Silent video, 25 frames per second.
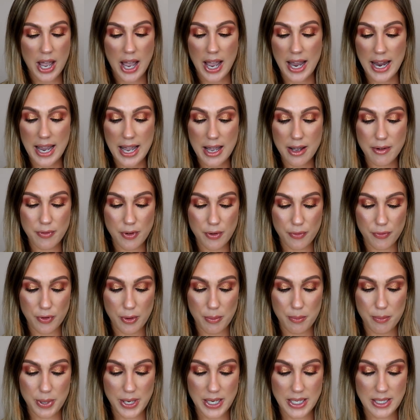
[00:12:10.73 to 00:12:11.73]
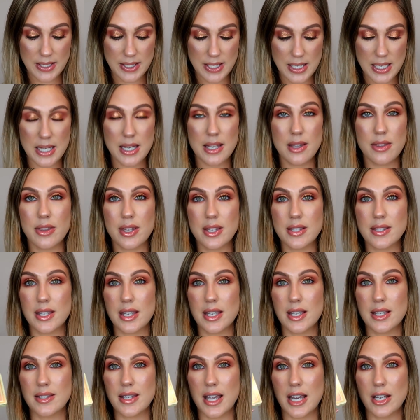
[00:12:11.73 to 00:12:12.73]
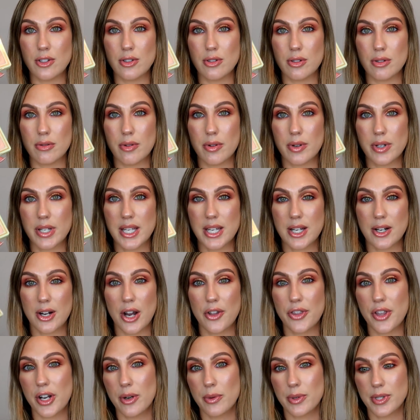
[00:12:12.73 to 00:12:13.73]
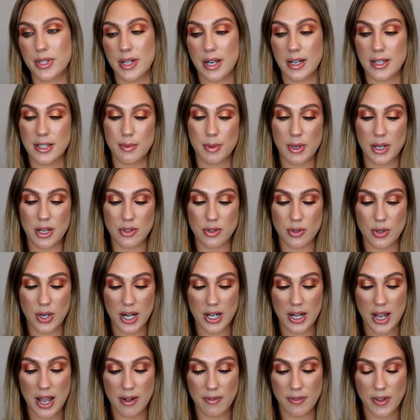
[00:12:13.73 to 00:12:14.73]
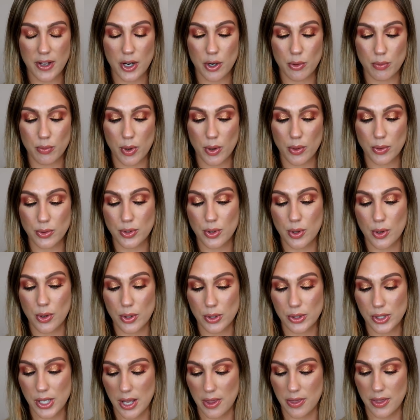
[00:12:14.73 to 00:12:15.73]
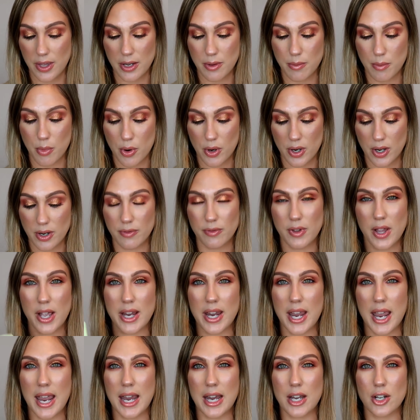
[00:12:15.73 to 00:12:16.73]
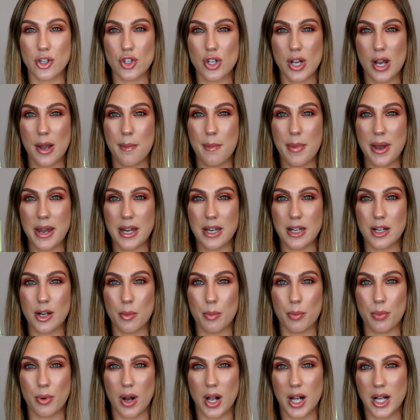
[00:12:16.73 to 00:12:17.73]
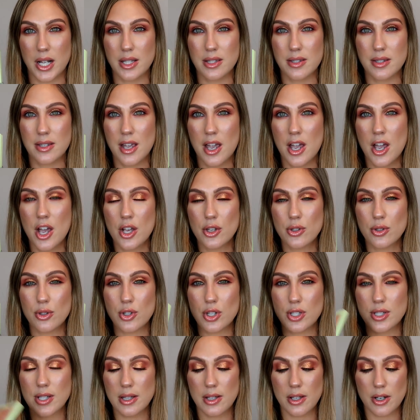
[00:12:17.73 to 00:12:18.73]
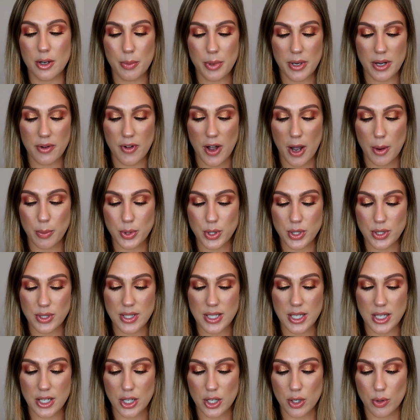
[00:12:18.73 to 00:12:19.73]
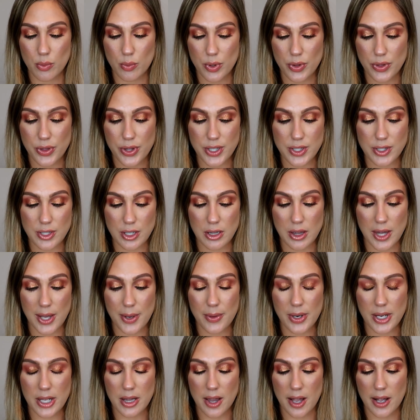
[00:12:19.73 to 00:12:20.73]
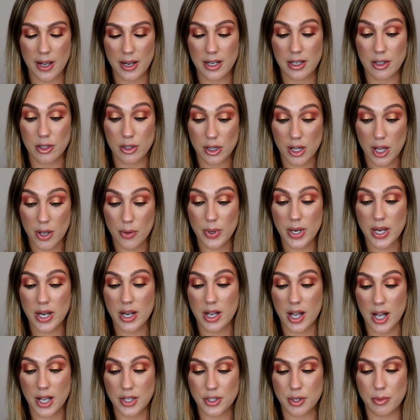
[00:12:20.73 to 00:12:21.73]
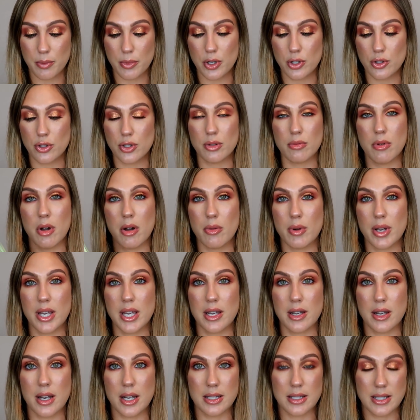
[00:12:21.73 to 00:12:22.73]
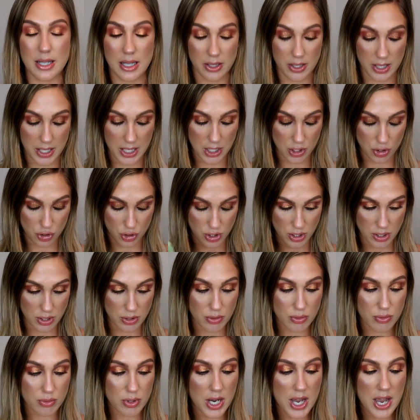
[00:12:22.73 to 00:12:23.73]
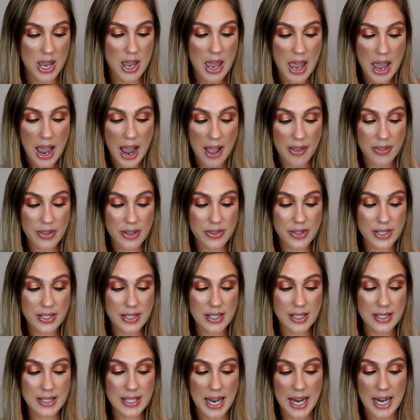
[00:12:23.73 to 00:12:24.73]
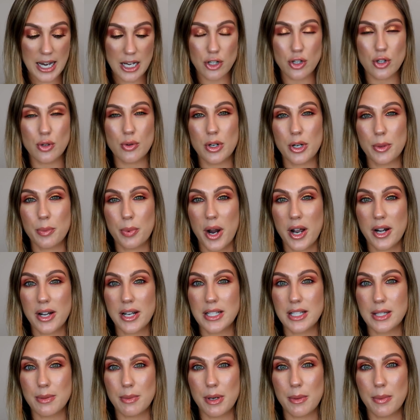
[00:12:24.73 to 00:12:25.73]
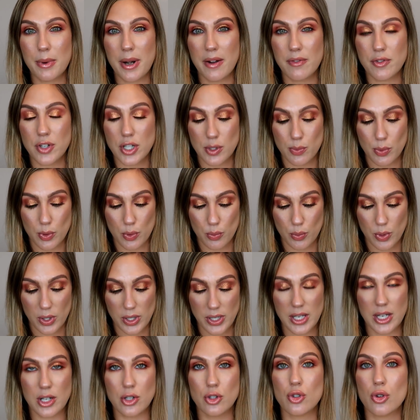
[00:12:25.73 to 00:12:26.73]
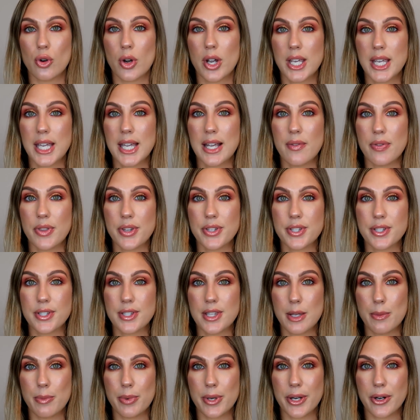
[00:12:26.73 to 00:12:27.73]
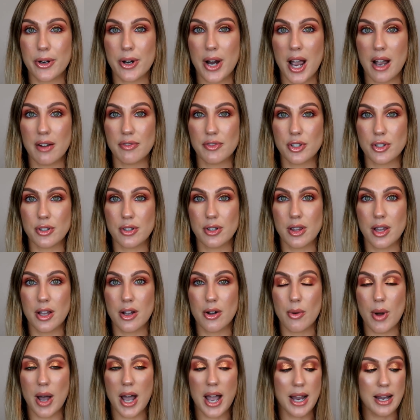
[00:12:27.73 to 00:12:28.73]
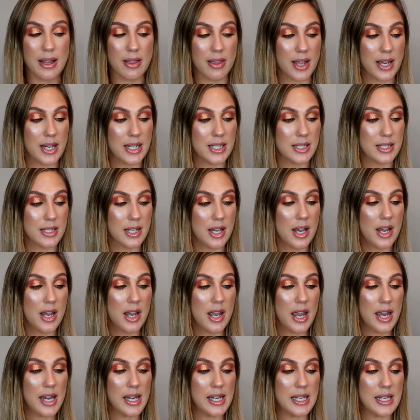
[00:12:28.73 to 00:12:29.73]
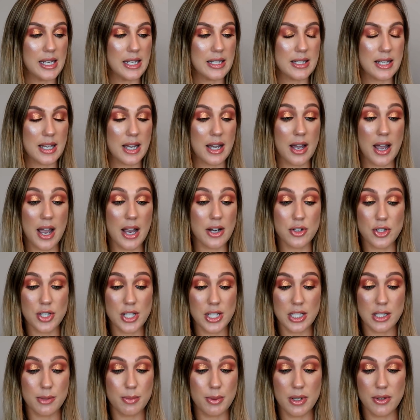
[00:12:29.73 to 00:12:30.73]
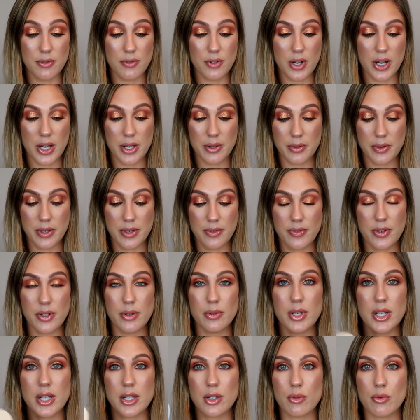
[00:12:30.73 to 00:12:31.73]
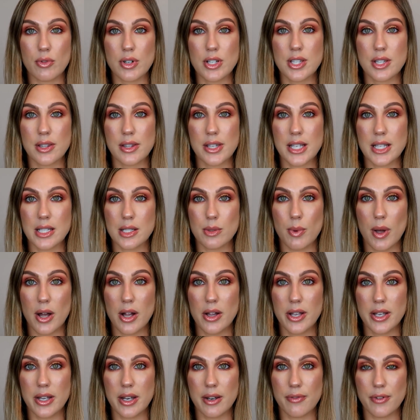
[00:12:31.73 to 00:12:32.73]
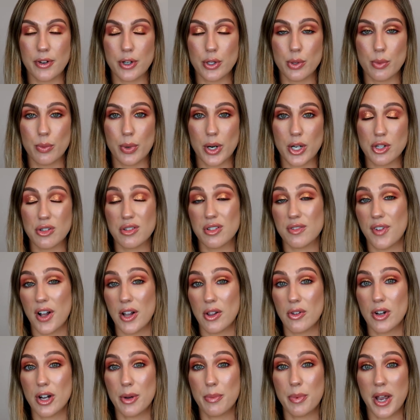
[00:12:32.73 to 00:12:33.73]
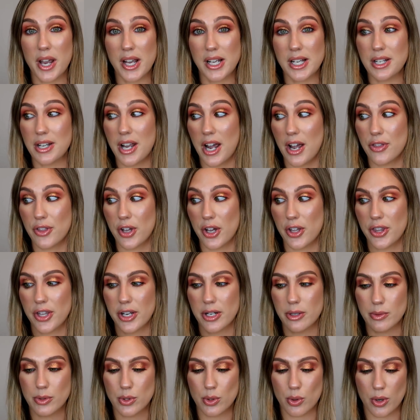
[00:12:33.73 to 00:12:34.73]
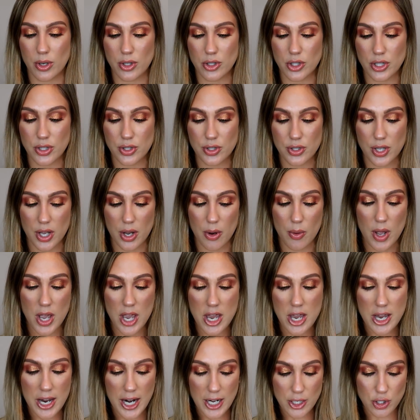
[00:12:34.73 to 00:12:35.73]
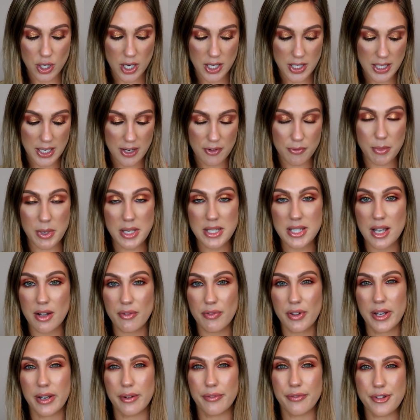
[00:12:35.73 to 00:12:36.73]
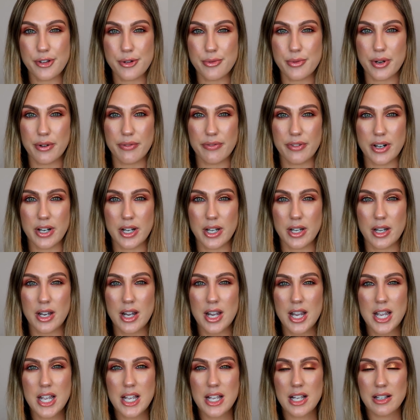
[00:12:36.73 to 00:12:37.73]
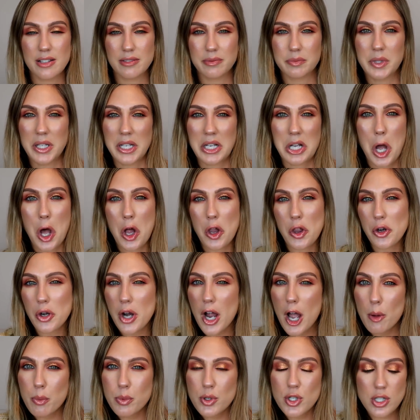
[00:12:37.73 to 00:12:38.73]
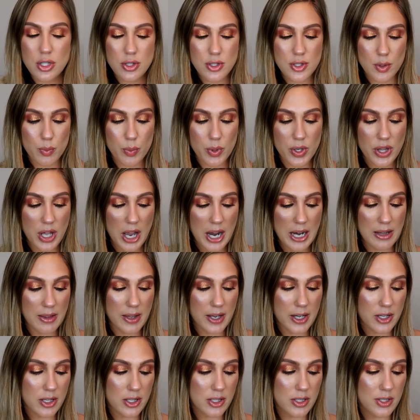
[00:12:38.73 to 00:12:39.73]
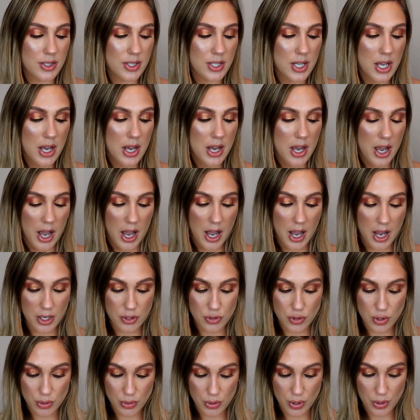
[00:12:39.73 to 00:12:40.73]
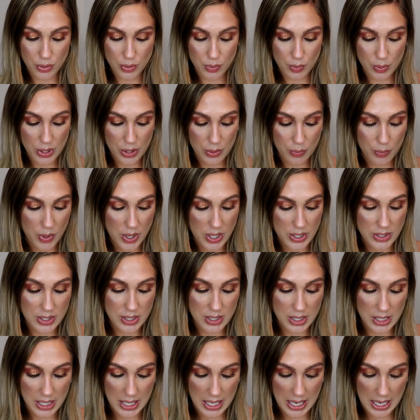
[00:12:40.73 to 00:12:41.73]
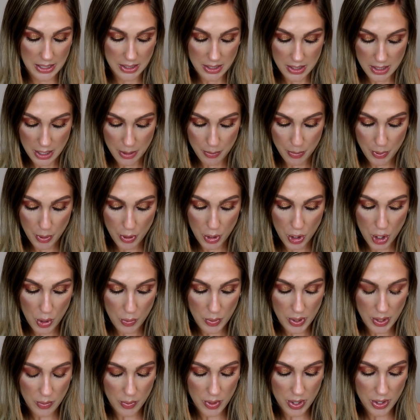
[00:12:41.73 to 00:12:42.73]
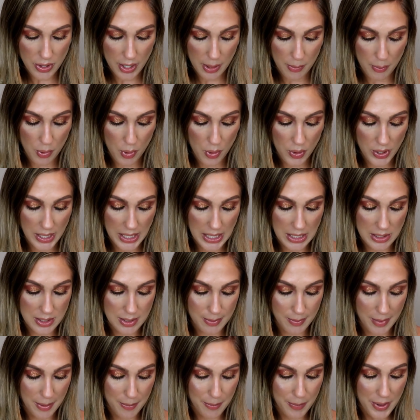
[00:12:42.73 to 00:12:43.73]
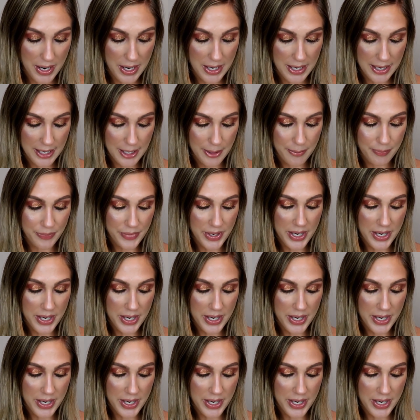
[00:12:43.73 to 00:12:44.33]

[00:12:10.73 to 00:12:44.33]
I have from Pixi, this is a duo here. I thought it was nice because you kind of have like a rose gold and then more of like a champagne bronze. So just a little bit of options here with this glowy glow Glowy Gossamer Duo in Delicate Dew. And then this is a newer product to me, but I've just been really enjoying it. This is the Pure Afterglow Highlight. And uh, I just think it's beautiful. I reviewed it recently as well in a first impressions follow-up and I thought that it was gorgeous. So I tried to give myself like a few different like color options with highlighters. Uh, so those were the ones that I ended up going with and pulling into my bag.